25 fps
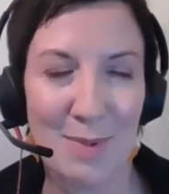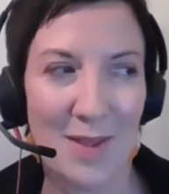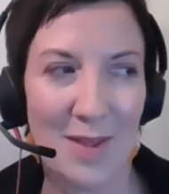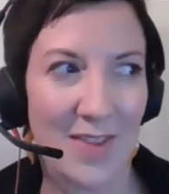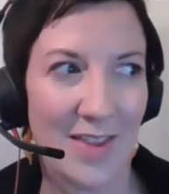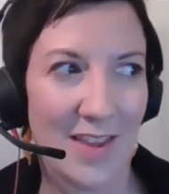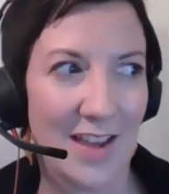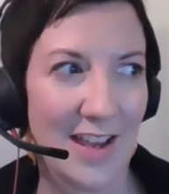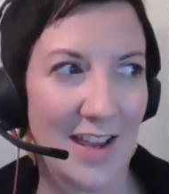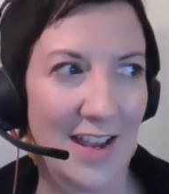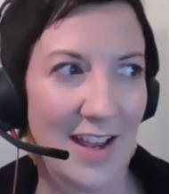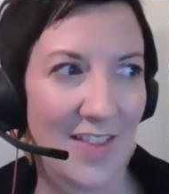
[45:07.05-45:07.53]
But
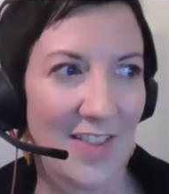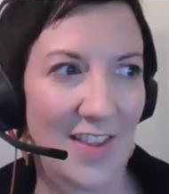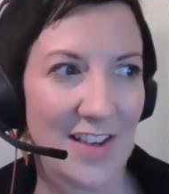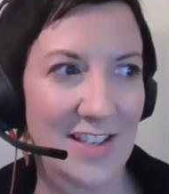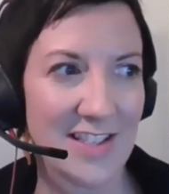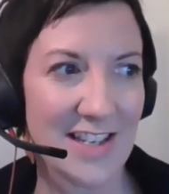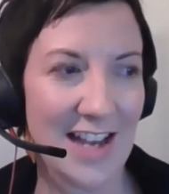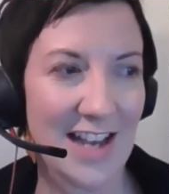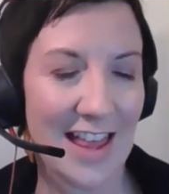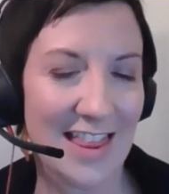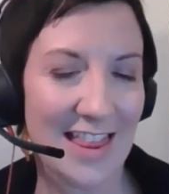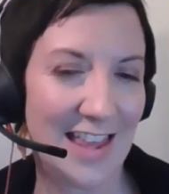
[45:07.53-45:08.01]

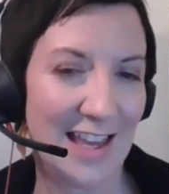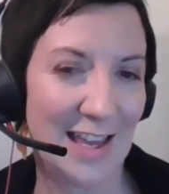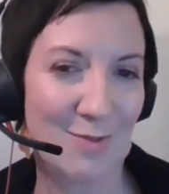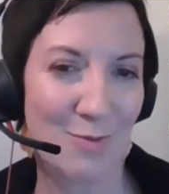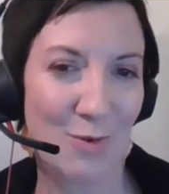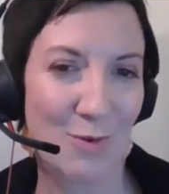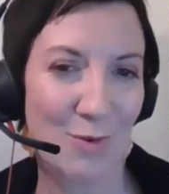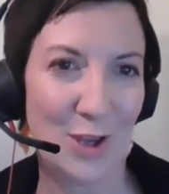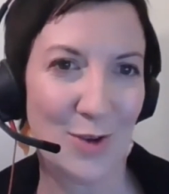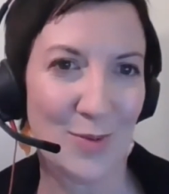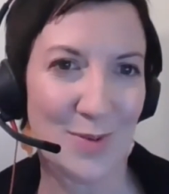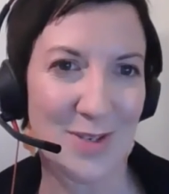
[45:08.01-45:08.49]
there's nothing
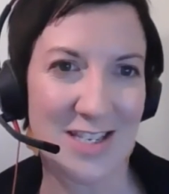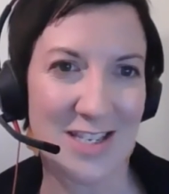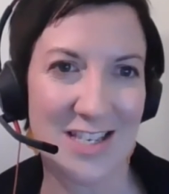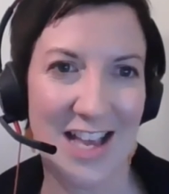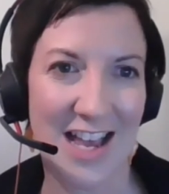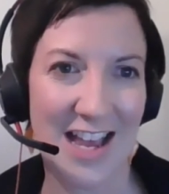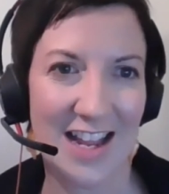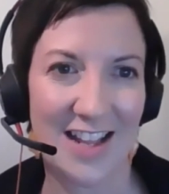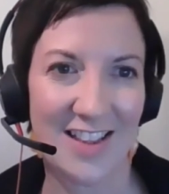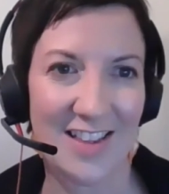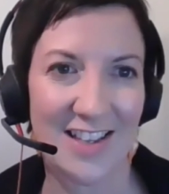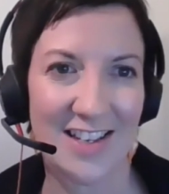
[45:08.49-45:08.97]
in what you were
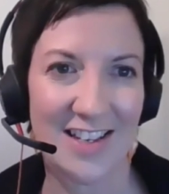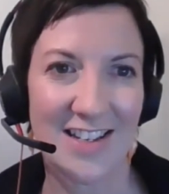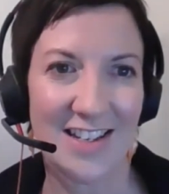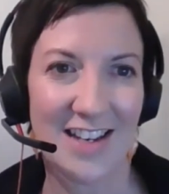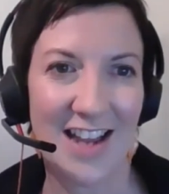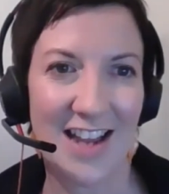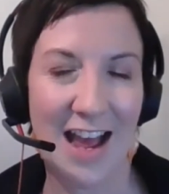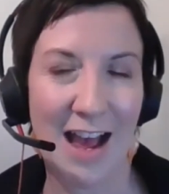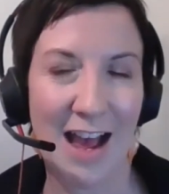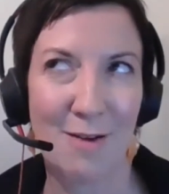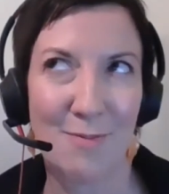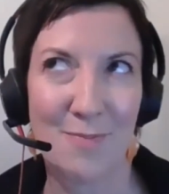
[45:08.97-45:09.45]
saying that,
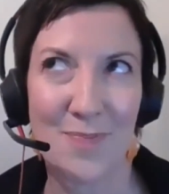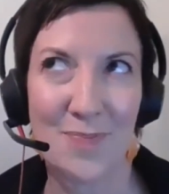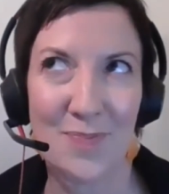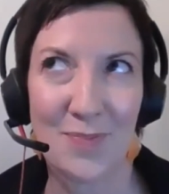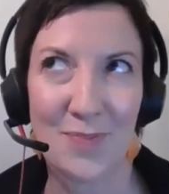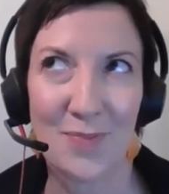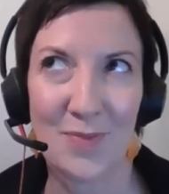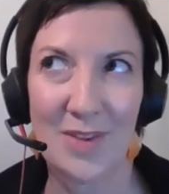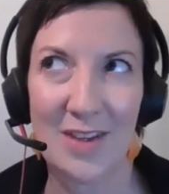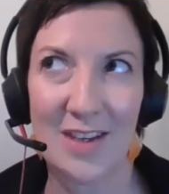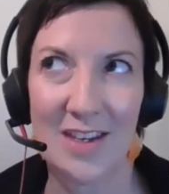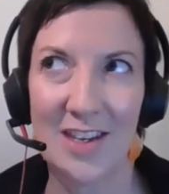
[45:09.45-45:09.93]

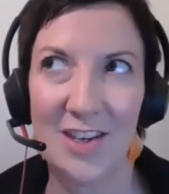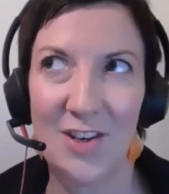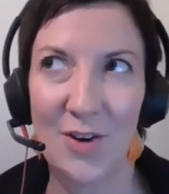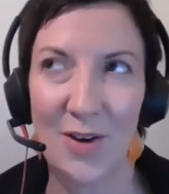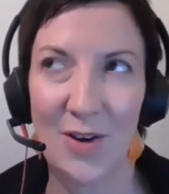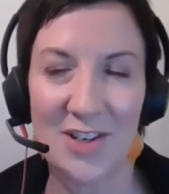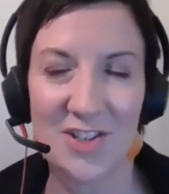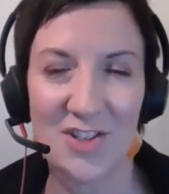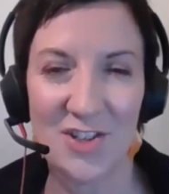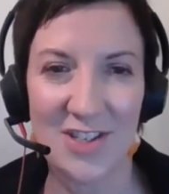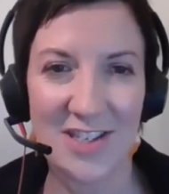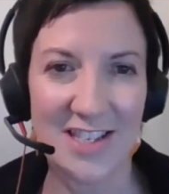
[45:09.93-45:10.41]
um, you
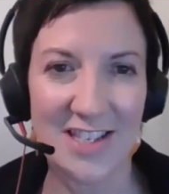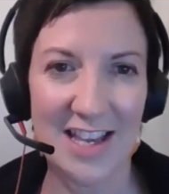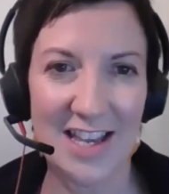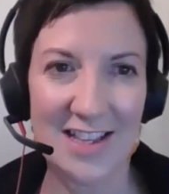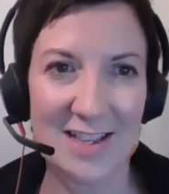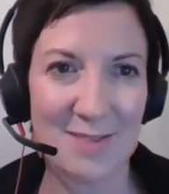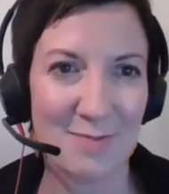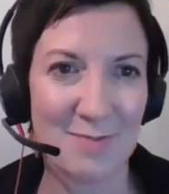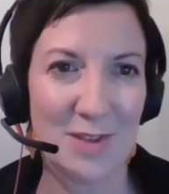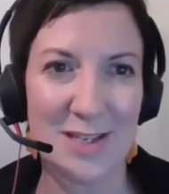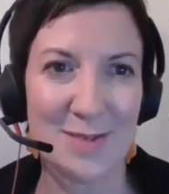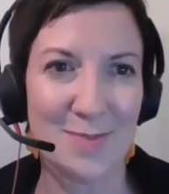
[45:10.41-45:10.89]
know, as you
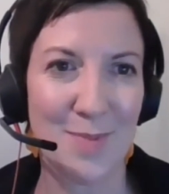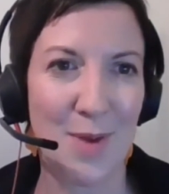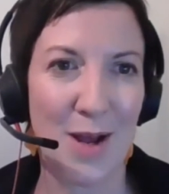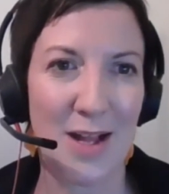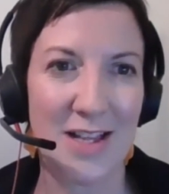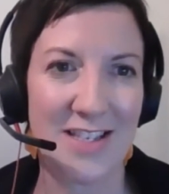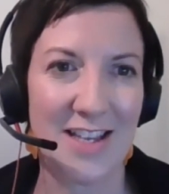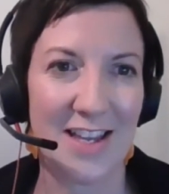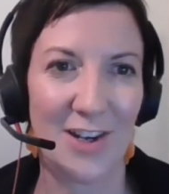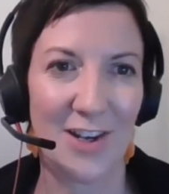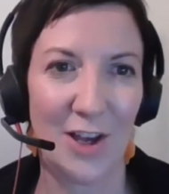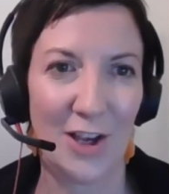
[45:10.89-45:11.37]
said, this
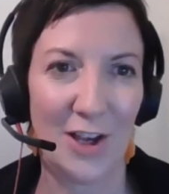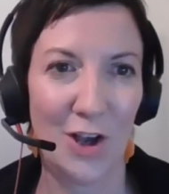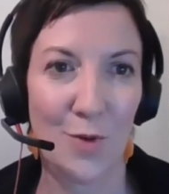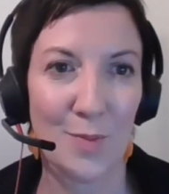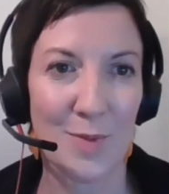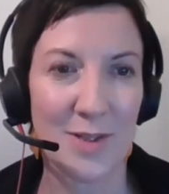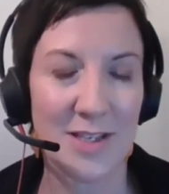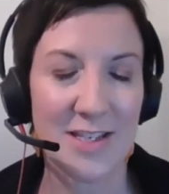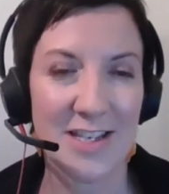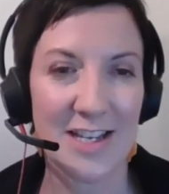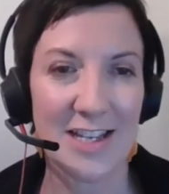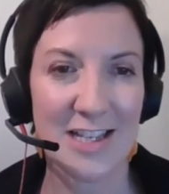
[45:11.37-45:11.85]
might sound like
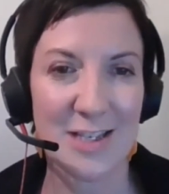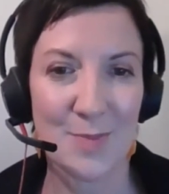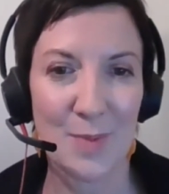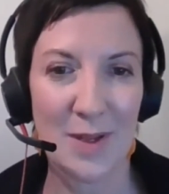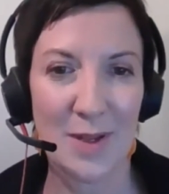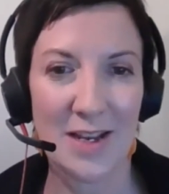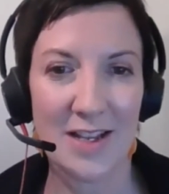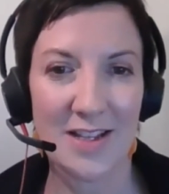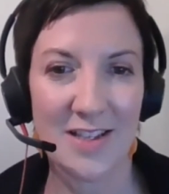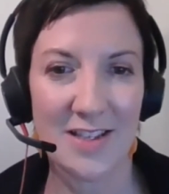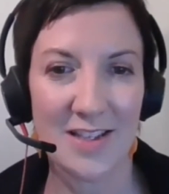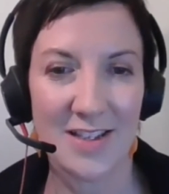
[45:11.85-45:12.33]
common sense,
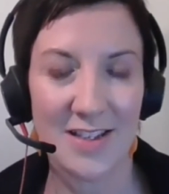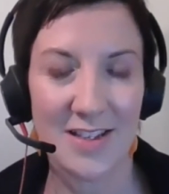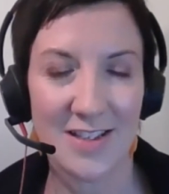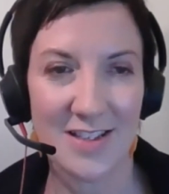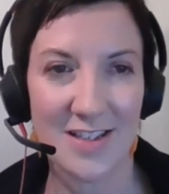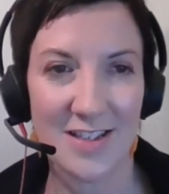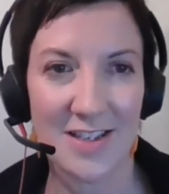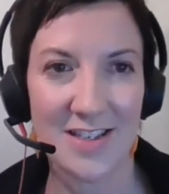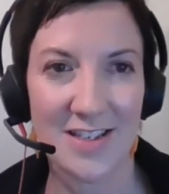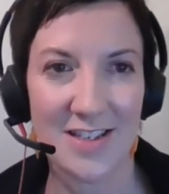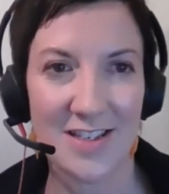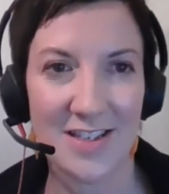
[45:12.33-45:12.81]
but it's
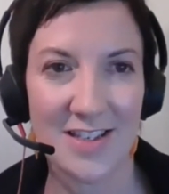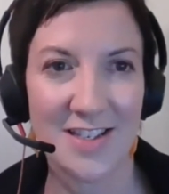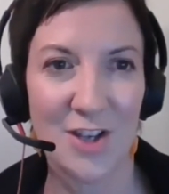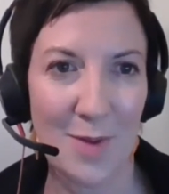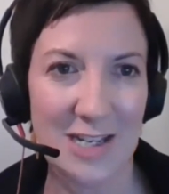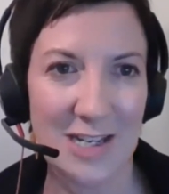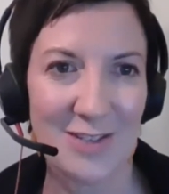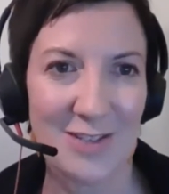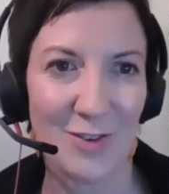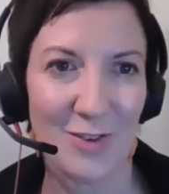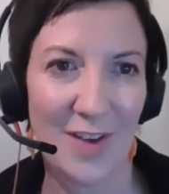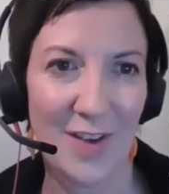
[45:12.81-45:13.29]
there's
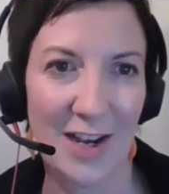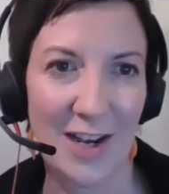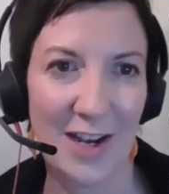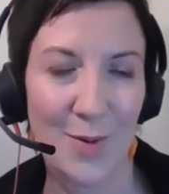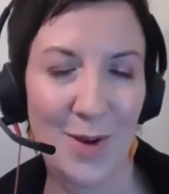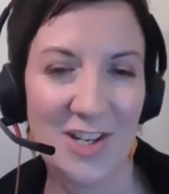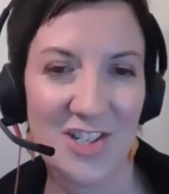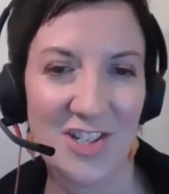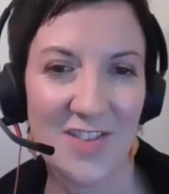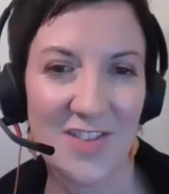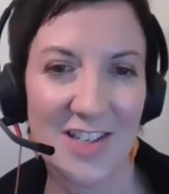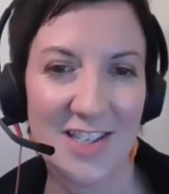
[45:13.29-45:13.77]
so much of
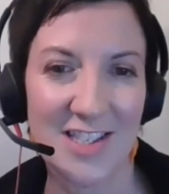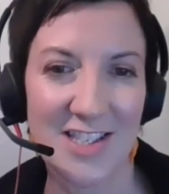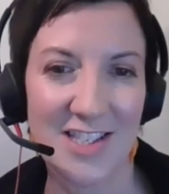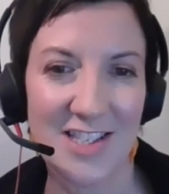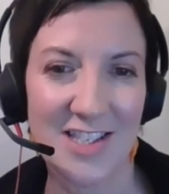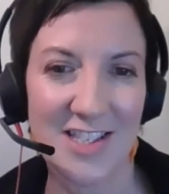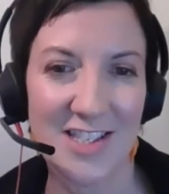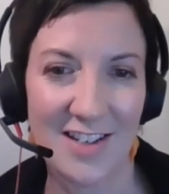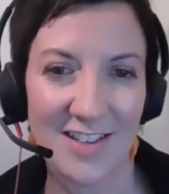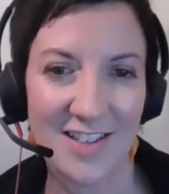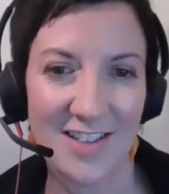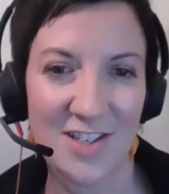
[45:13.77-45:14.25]
evaluation
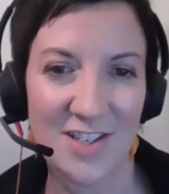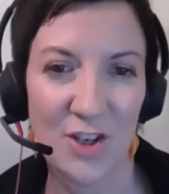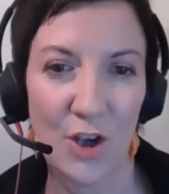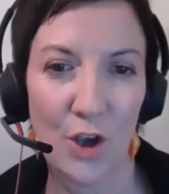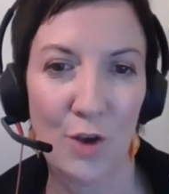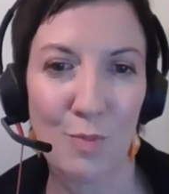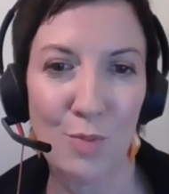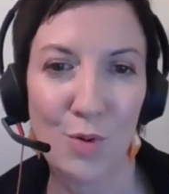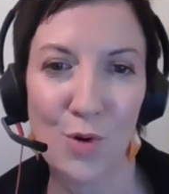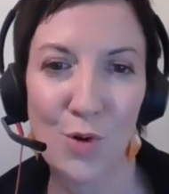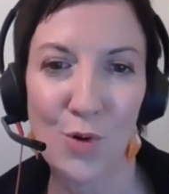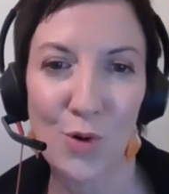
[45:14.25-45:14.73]
that's done
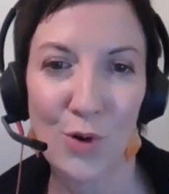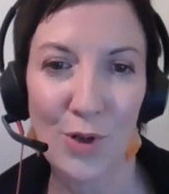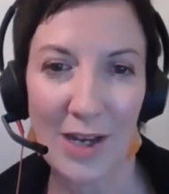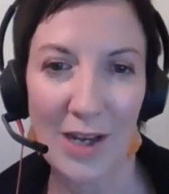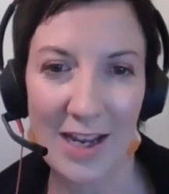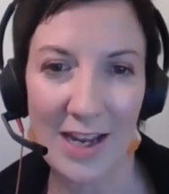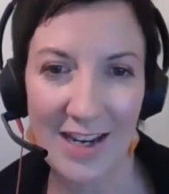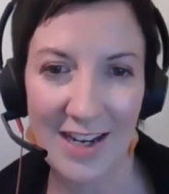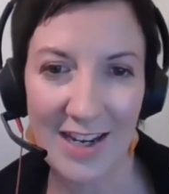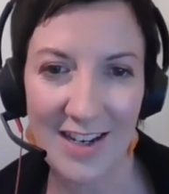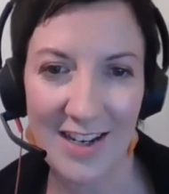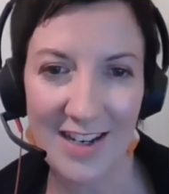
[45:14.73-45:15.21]
so
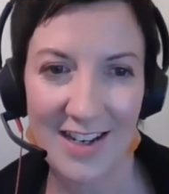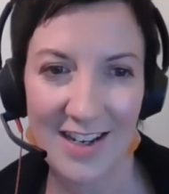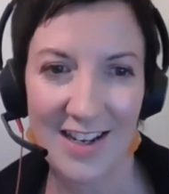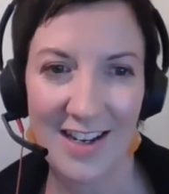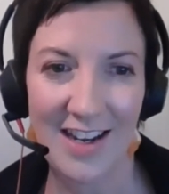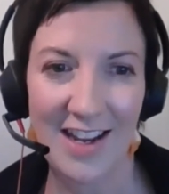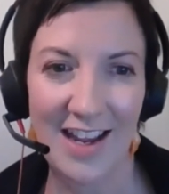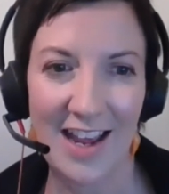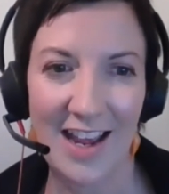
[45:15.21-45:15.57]
poorly.